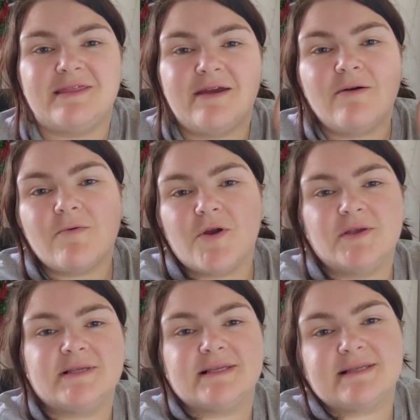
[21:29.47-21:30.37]
There
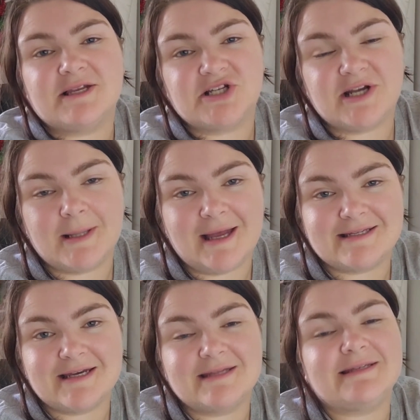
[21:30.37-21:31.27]
Arose Such a
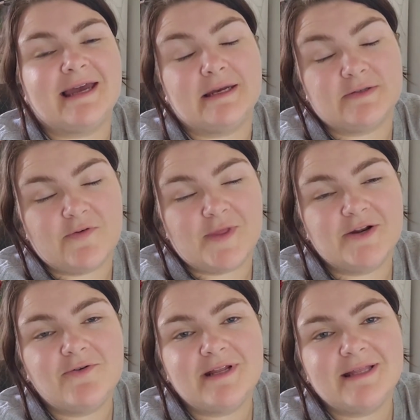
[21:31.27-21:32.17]
Clatter, Tales from the
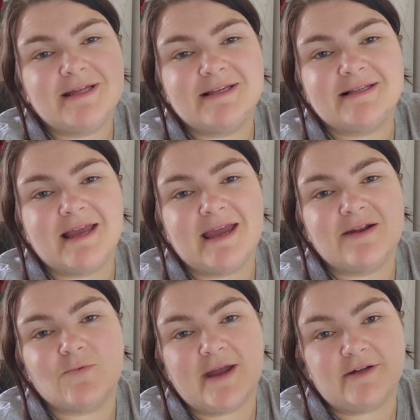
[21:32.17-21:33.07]
Naughty List,
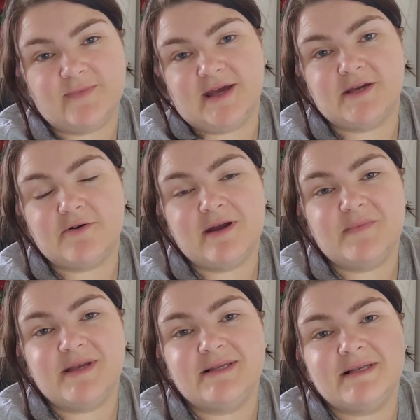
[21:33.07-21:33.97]
and Railed by the
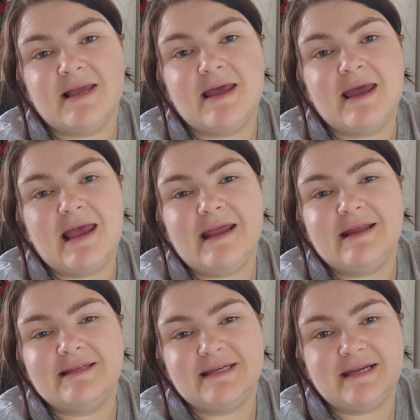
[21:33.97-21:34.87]
Krampus, and
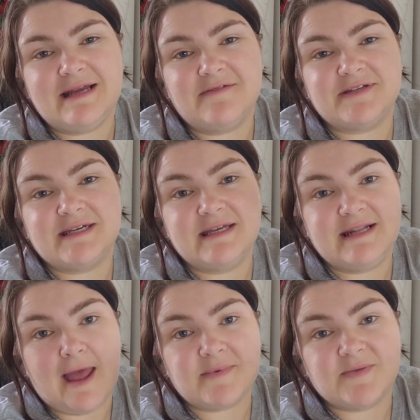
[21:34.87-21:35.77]
I DNF'd
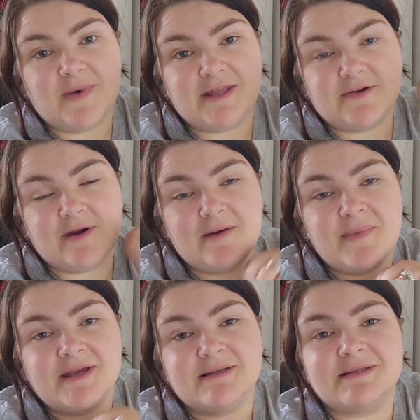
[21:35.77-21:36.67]
Kidnapped by the
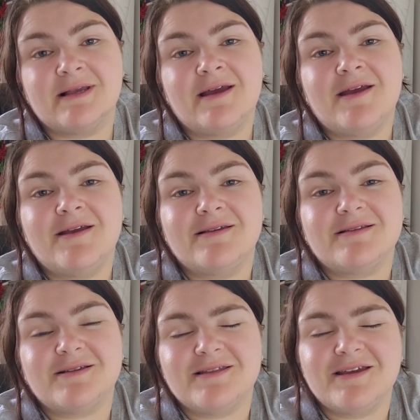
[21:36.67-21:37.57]
Krampus.
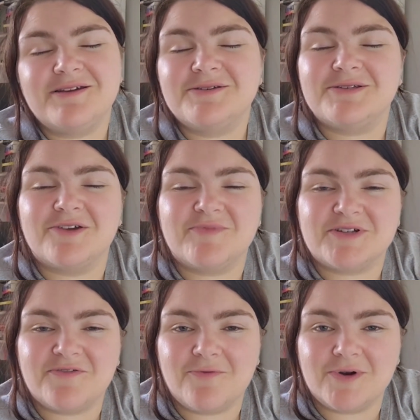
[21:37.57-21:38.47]
So thank you so
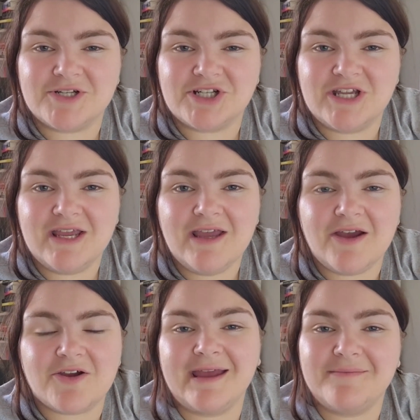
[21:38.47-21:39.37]
much for watching.
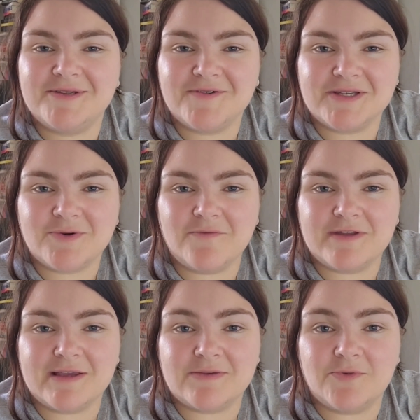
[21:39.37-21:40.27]
I am doing 12
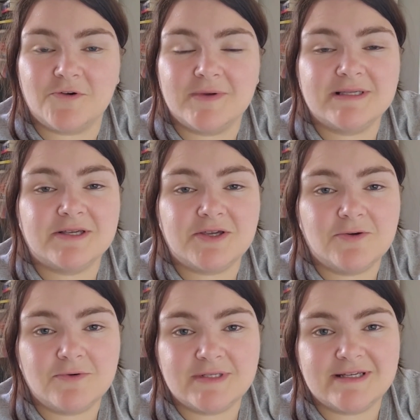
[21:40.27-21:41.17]
days of Bookmas, so
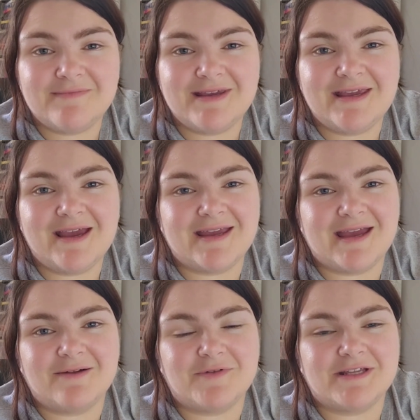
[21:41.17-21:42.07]
you will see me
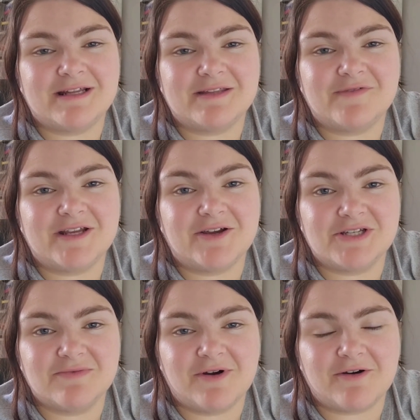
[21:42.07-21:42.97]
again with another video
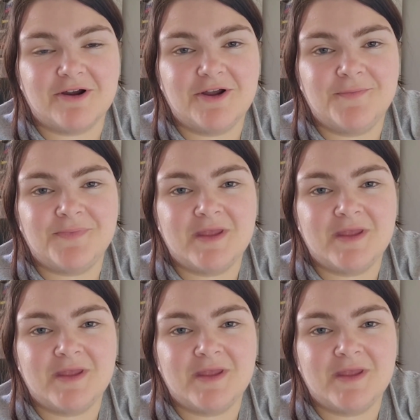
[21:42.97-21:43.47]
tomorrow.